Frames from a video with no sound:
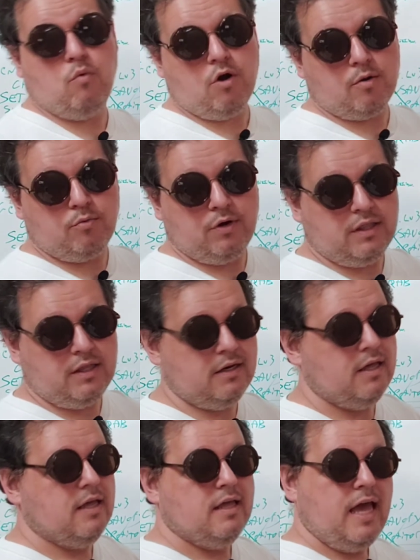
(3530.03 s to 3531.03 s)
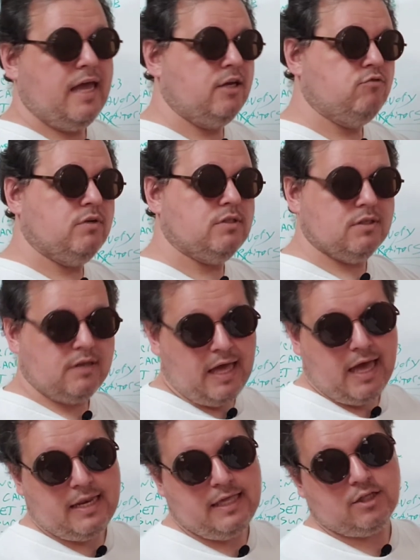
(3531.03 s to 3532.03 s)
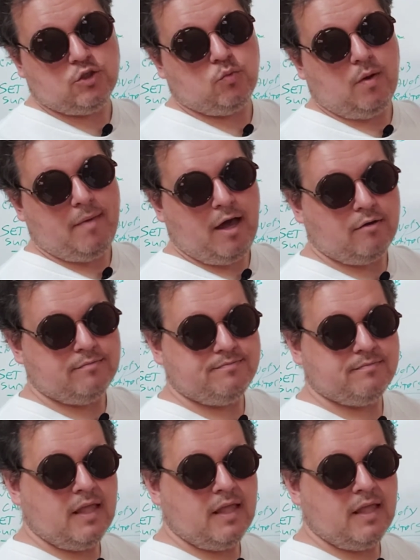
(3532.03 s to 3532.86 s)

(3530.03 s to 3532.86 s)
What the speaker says: water breathing, and he drinks it and he can swim out.